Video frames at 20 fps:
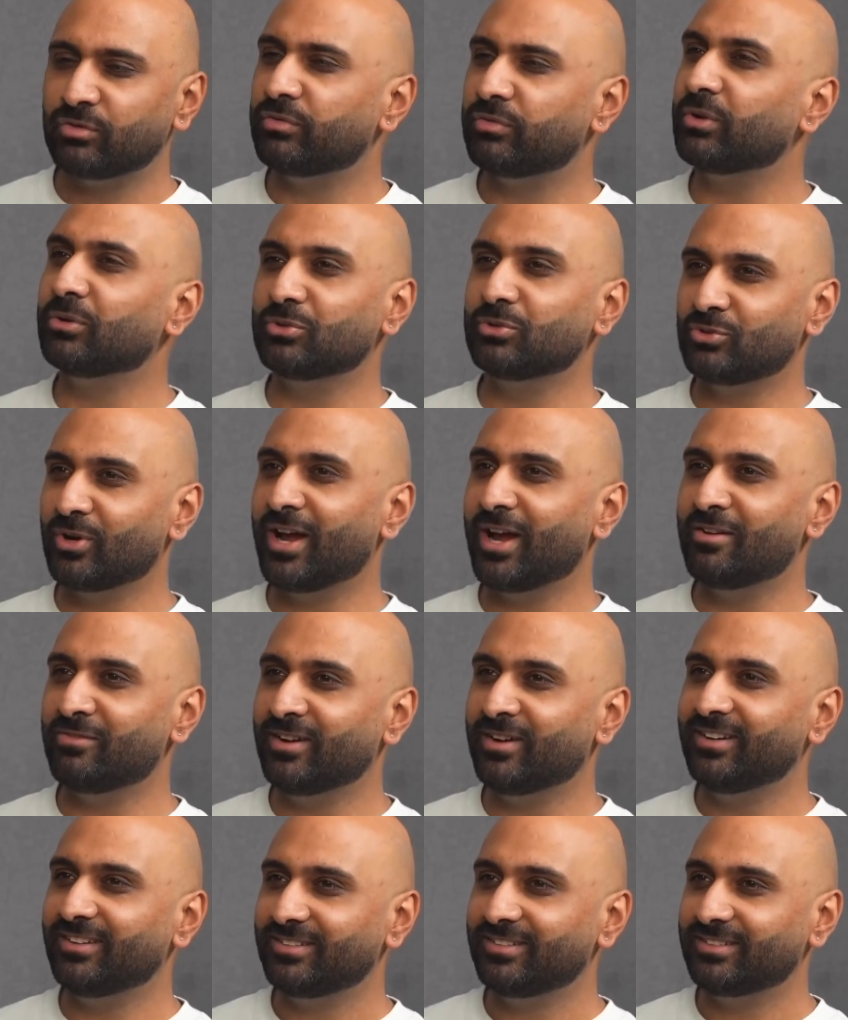a real
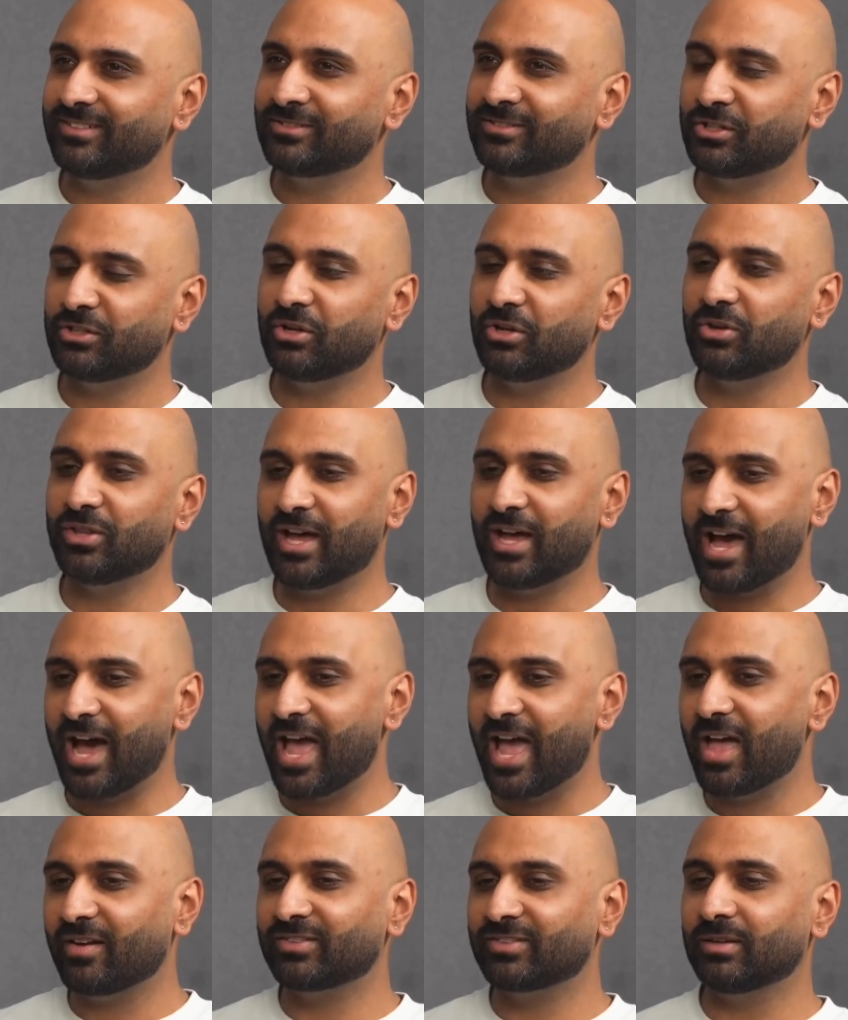driver, to know that I have